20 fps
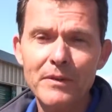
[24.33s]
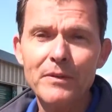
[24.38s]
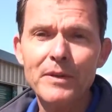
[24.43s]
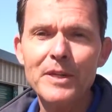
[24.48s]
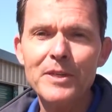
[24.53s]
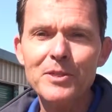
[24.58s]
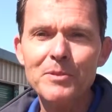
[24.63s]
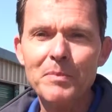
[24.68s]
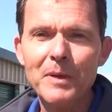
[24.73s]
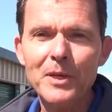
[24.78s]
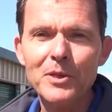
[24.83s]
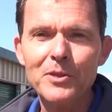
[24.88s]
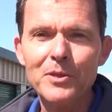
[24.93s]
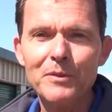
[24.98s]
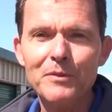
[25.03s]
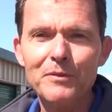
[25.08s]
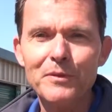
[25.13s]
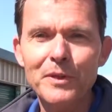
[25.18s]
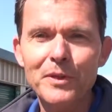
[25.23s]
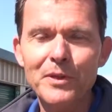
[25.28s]
very
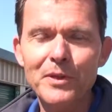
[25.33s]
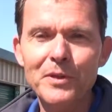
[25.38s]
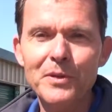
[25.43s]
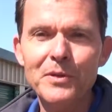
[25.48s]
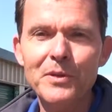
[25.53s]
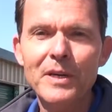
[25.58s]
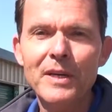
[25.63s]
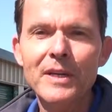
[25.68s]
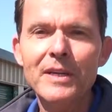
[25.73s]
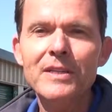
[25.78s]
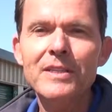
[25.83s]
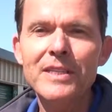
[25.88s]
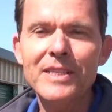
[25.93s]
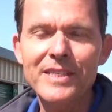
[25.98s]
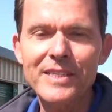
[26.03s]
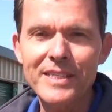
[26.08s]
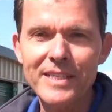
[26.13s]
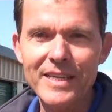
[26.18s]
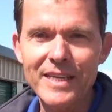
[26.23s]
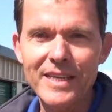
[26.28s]
special for you to
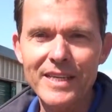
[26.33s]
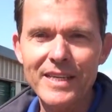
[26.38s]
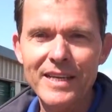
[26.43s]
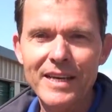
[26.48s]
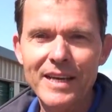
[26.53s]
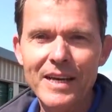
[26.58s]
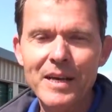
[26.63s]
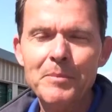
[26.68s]
see.